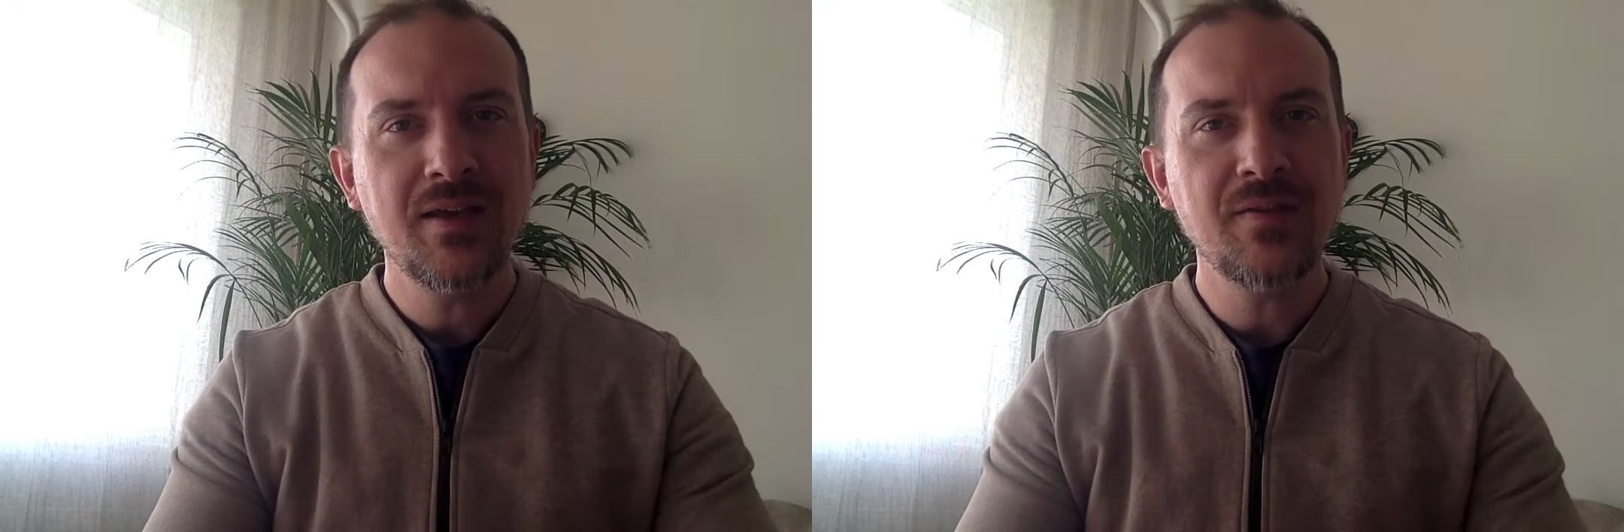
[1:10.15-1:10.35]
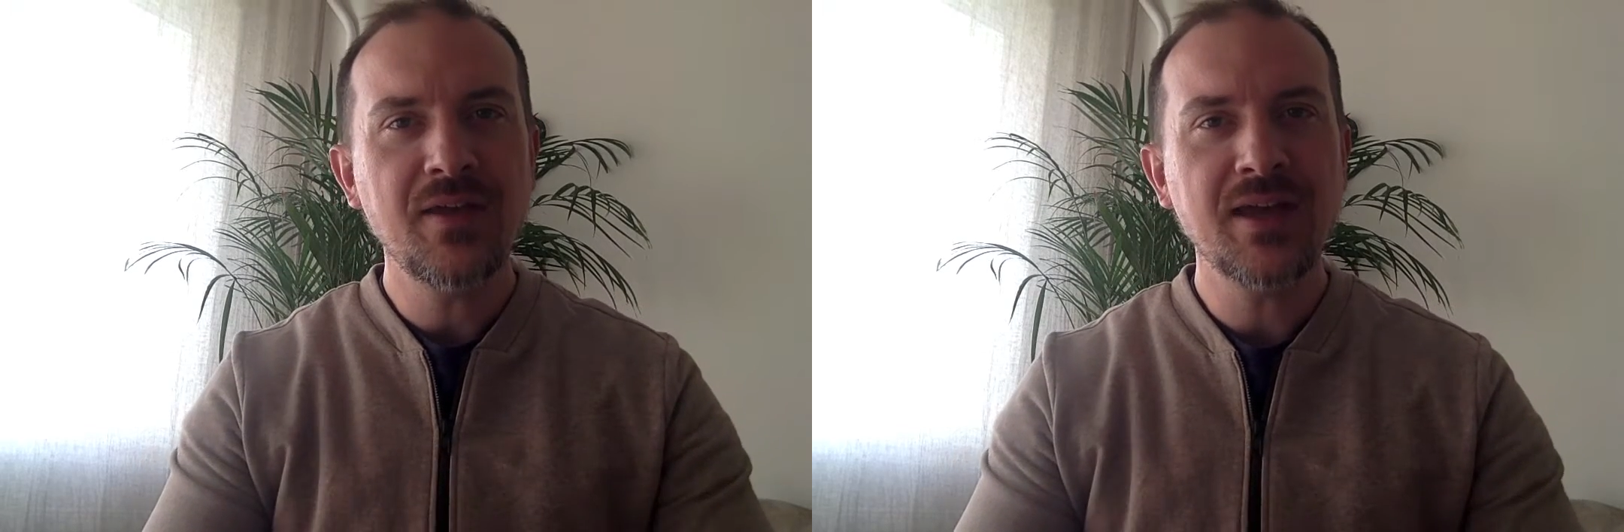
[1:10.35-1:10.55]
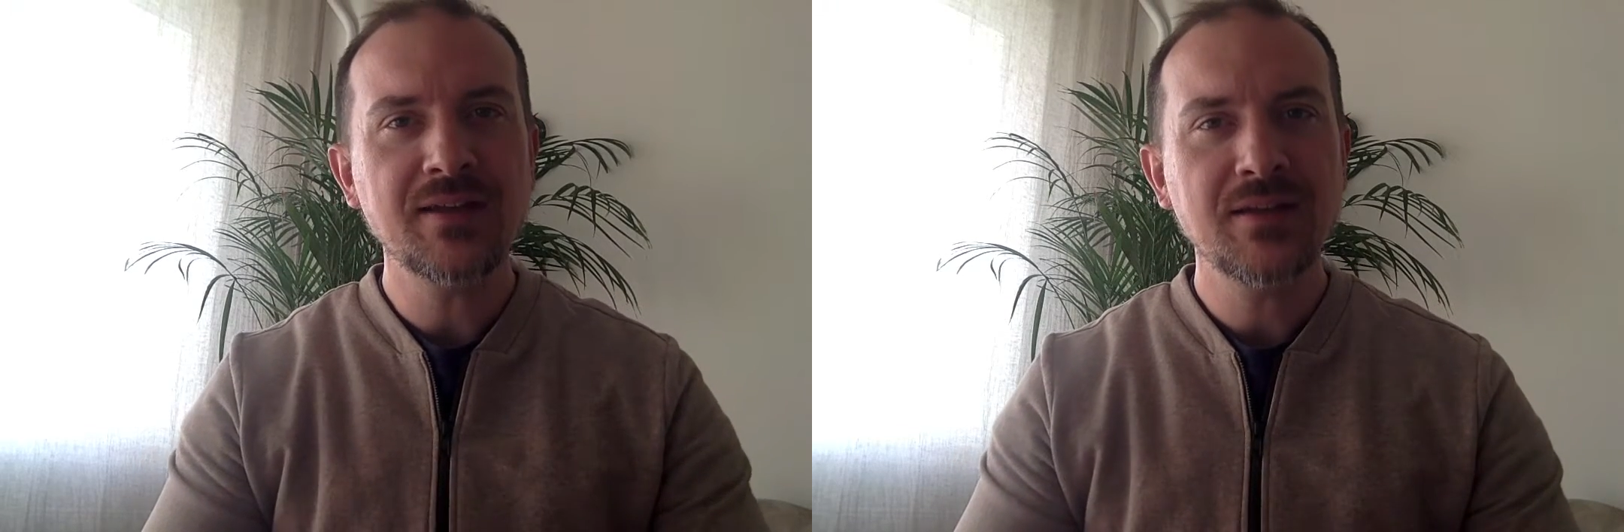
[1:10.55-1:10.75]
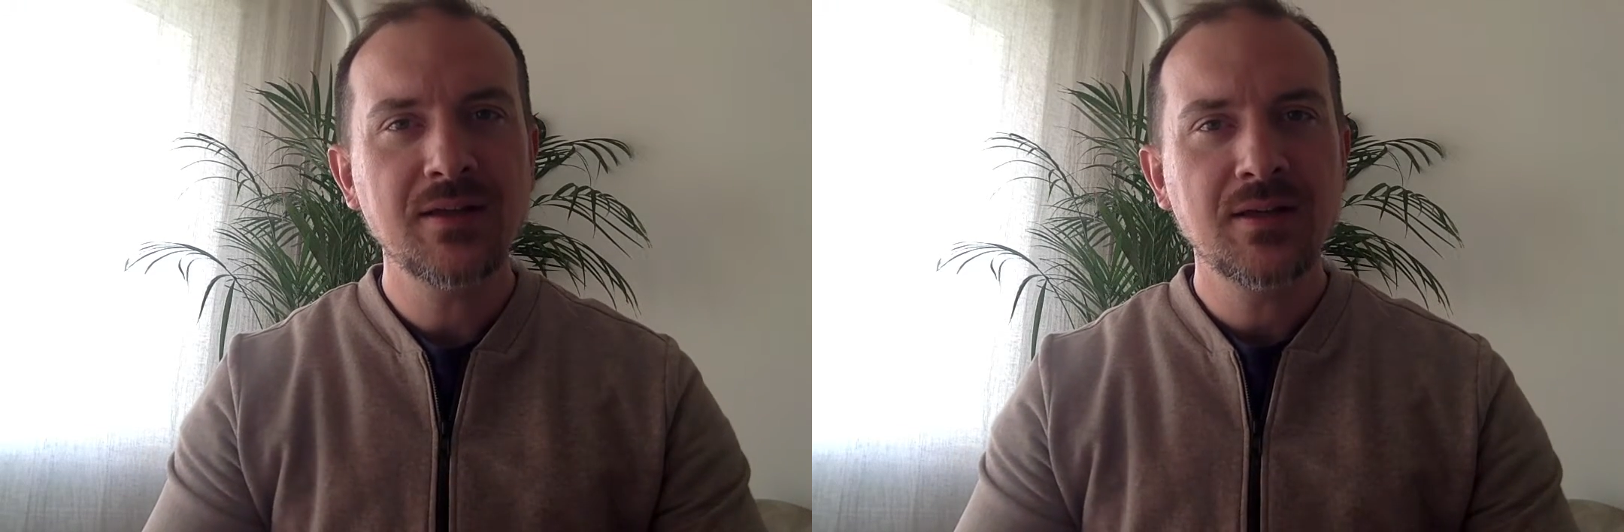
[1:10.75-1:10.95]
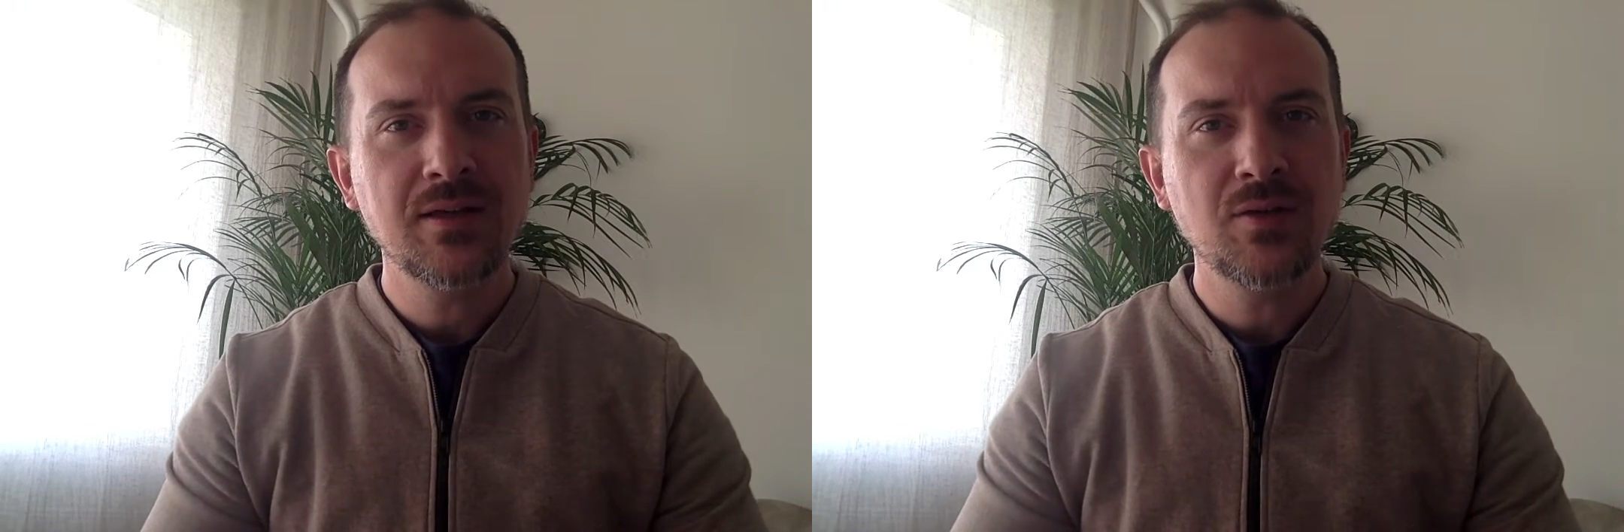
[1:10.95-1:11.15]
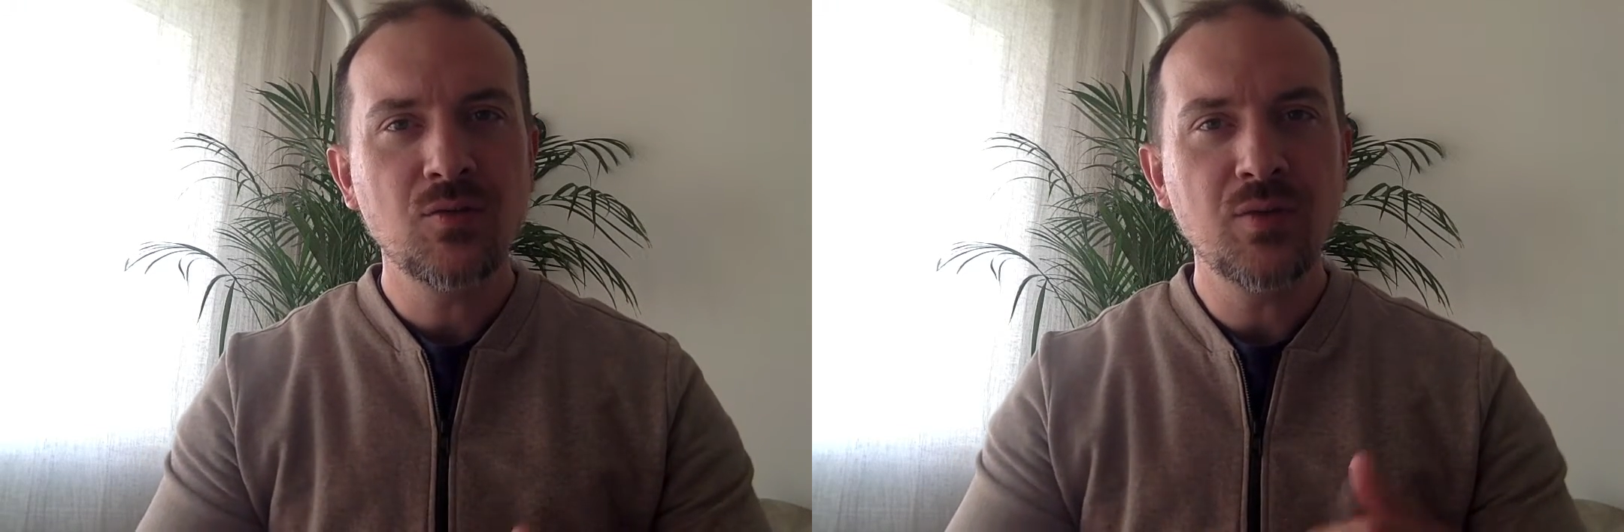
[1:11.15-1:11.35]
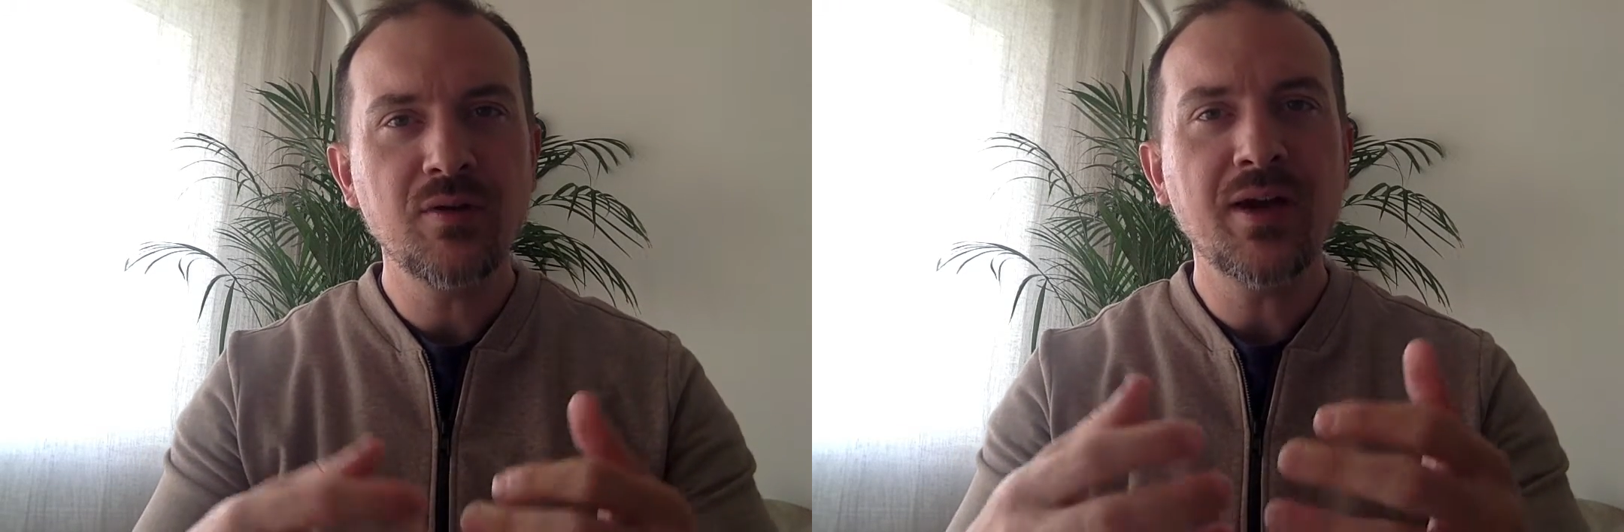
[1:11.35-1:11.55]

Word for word: that will